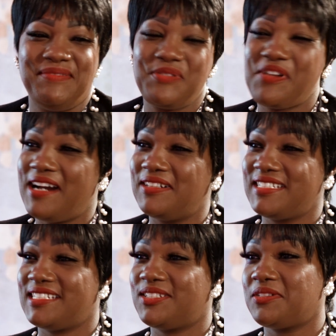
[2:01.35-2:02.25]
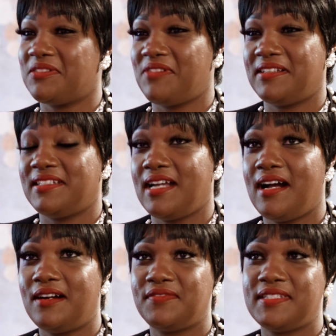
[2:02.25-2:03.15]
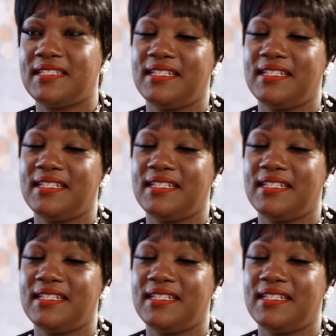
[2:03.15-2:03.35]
we were all just joking around in the office.